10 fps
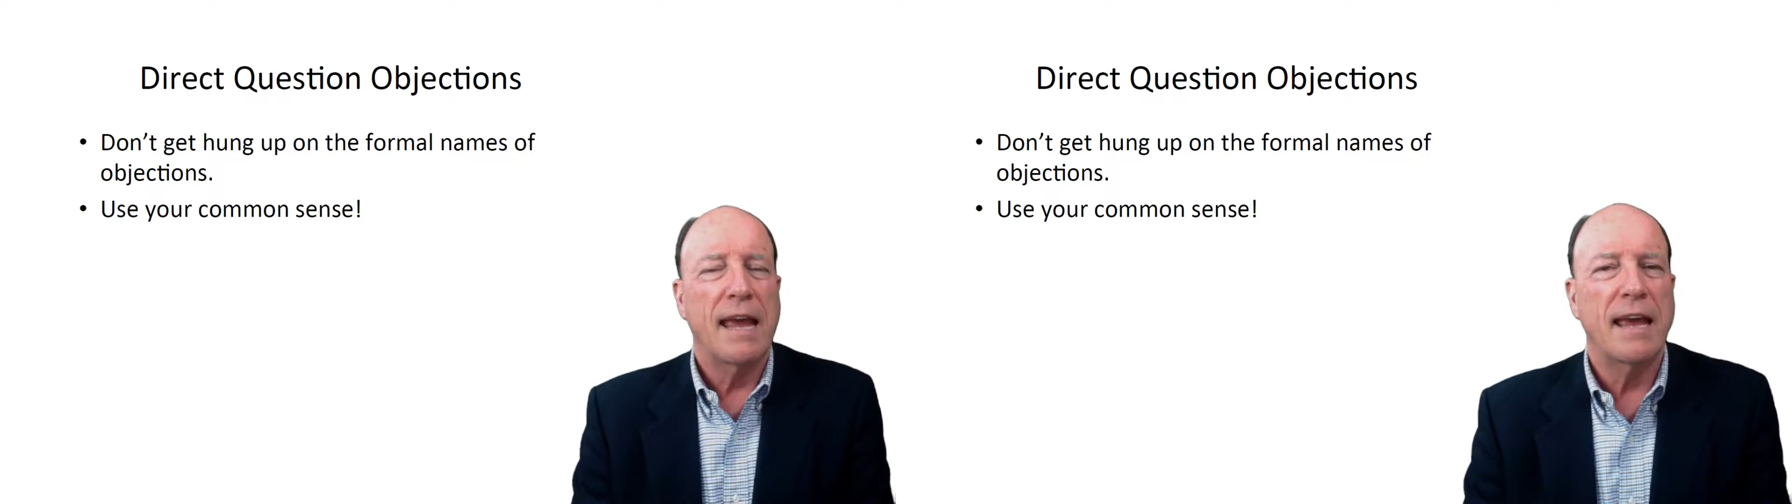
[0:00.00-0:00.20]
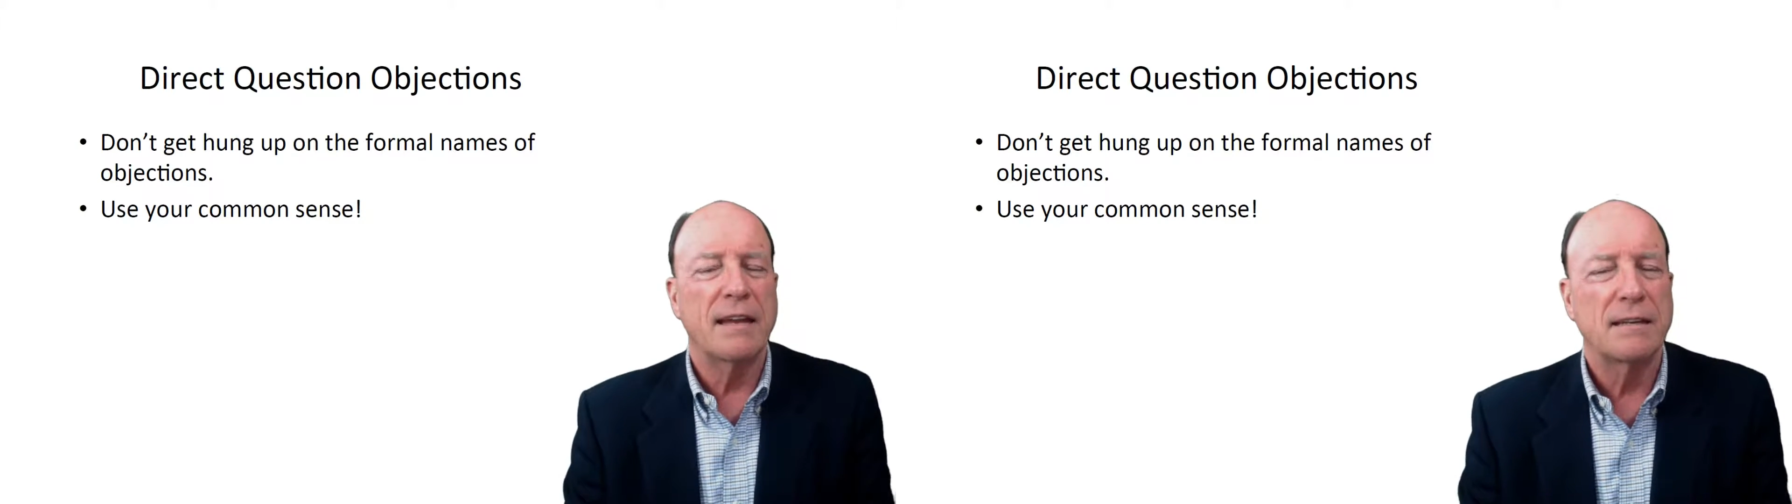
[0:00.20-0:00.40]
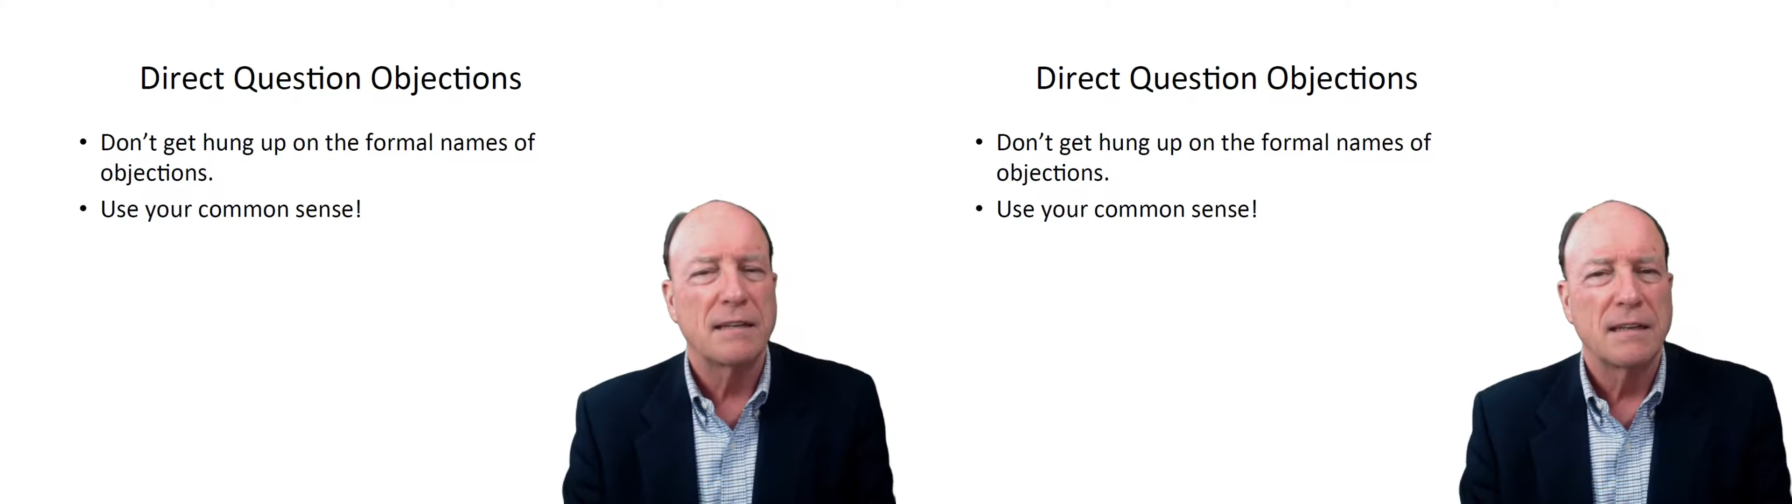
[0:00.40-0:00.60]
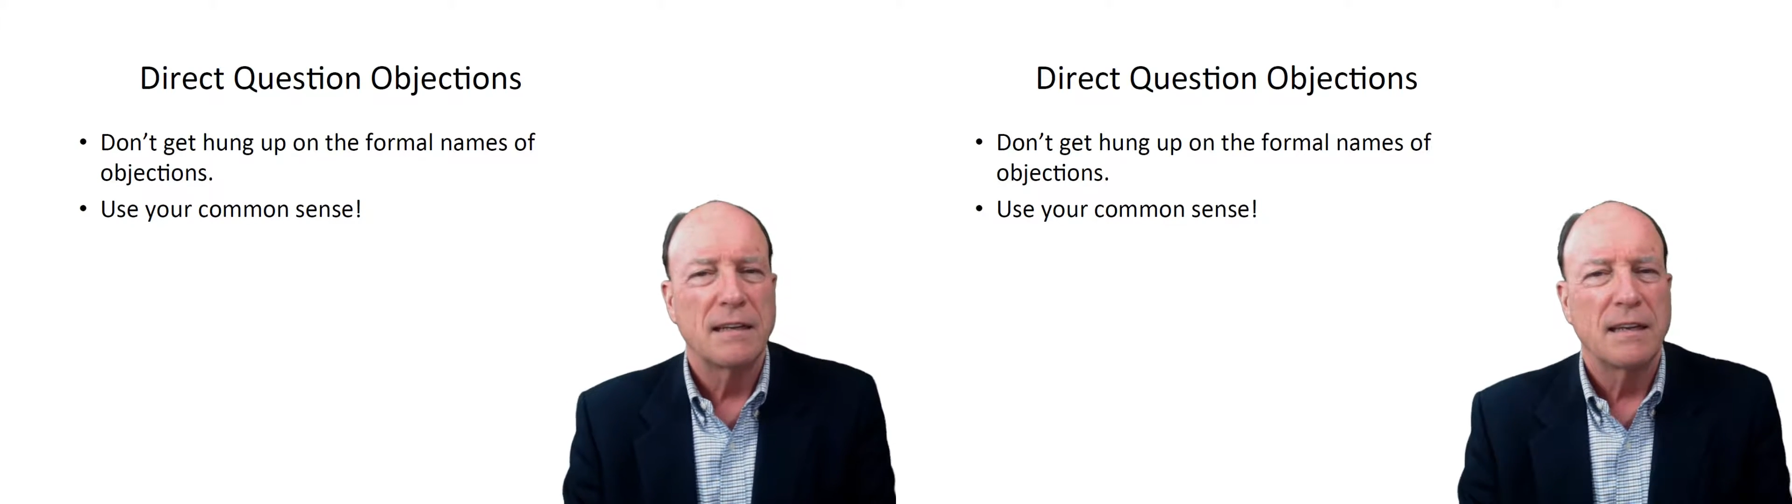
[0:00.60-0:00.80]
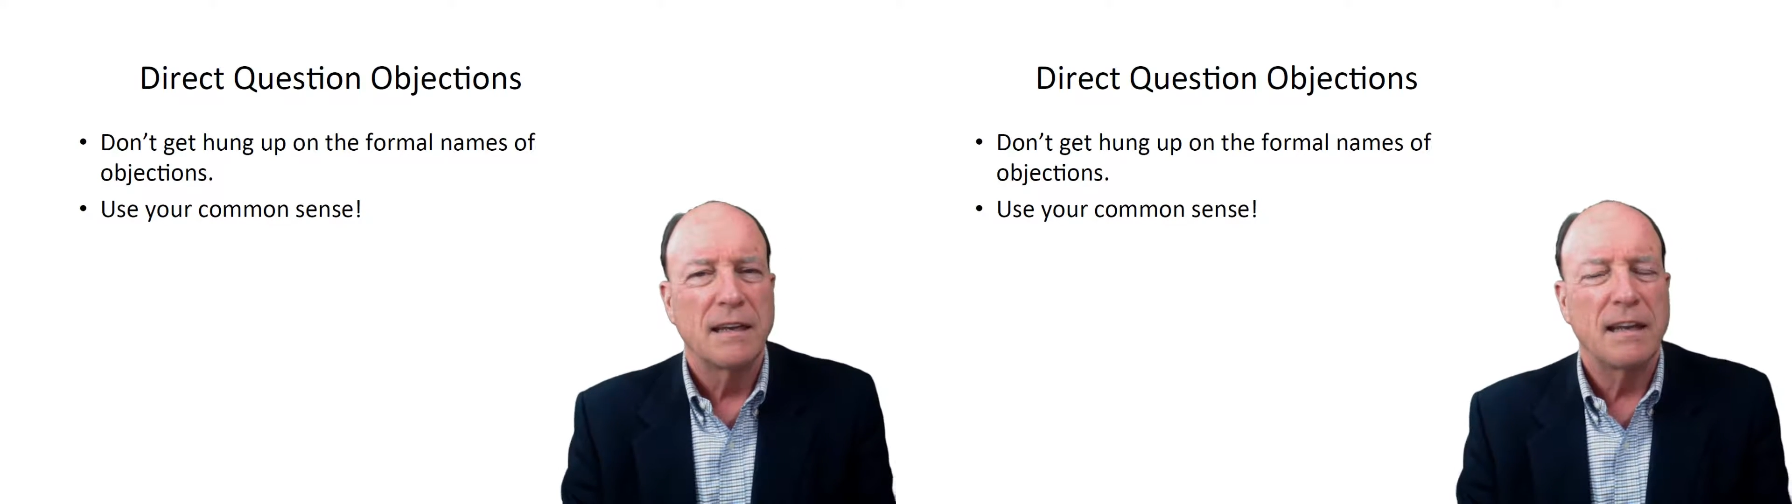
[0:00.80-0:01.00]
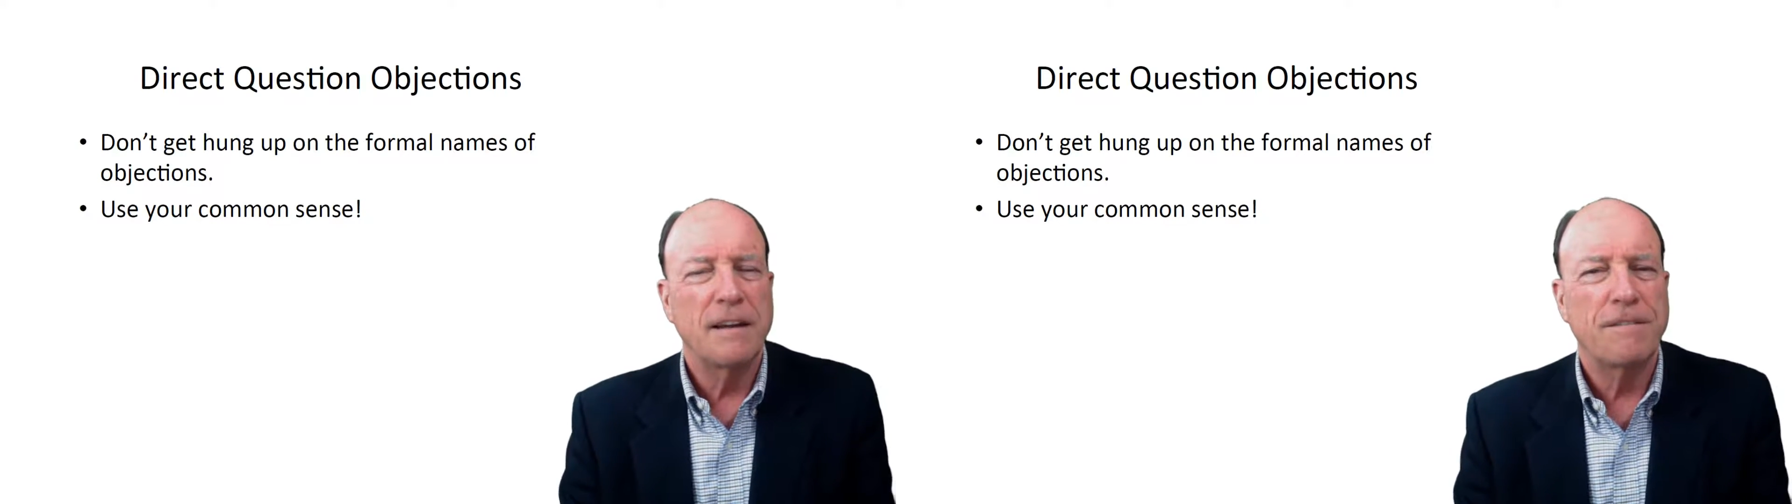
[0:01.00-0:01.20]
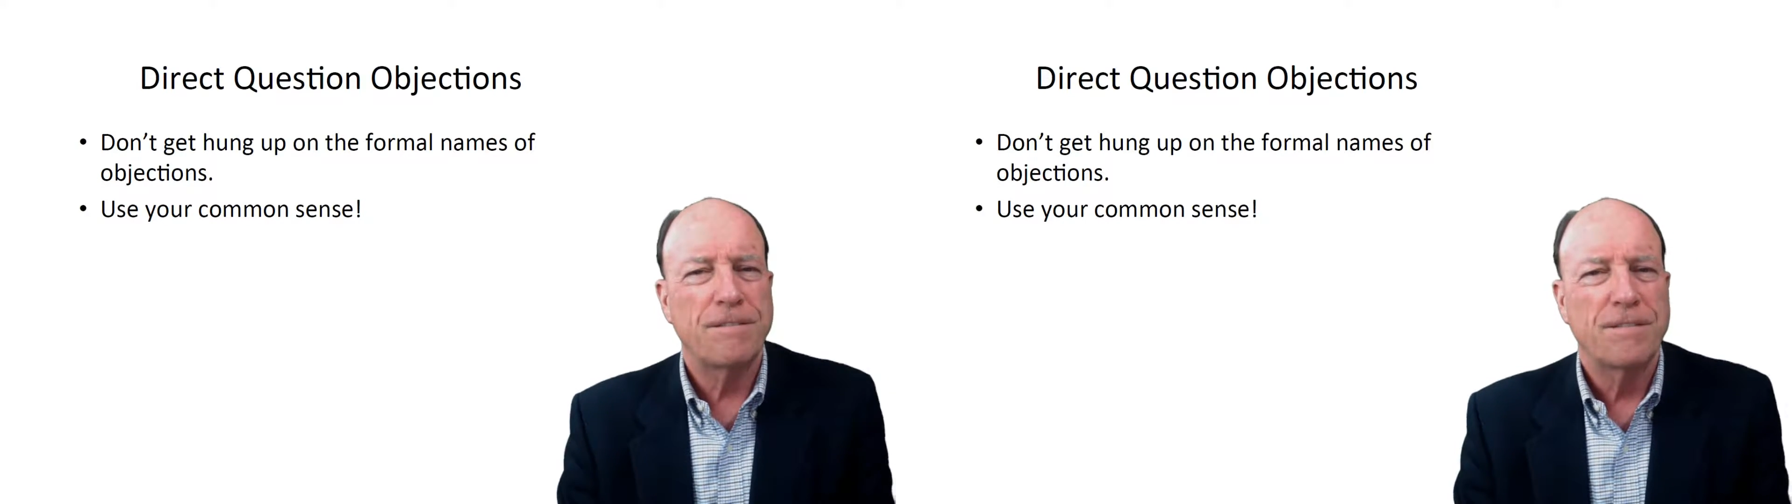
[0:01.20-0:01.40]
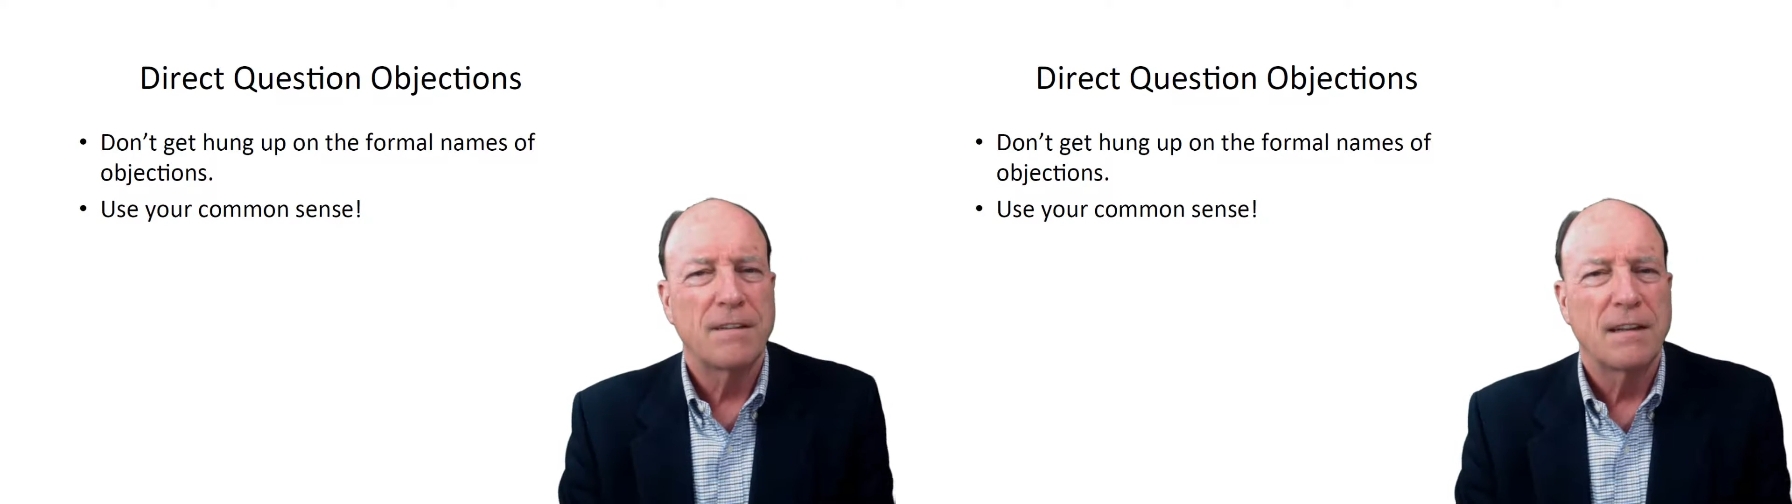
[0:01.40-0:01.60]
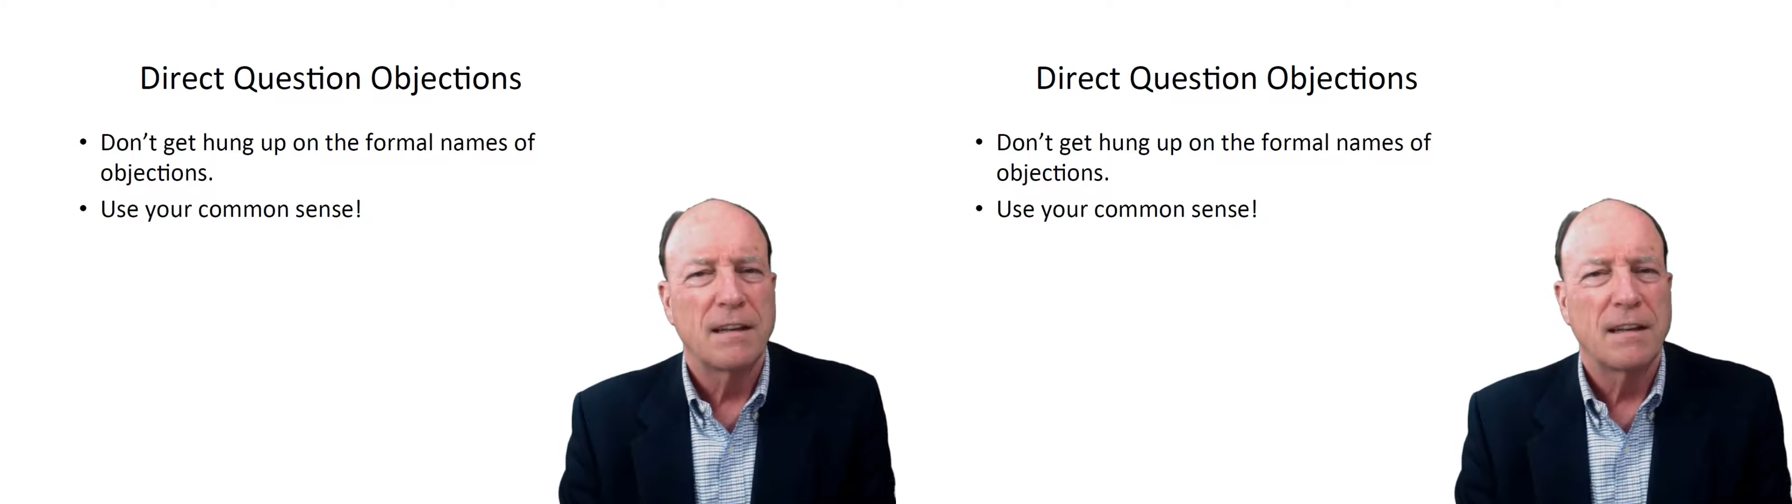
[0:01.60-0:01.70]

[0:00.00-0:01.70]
And if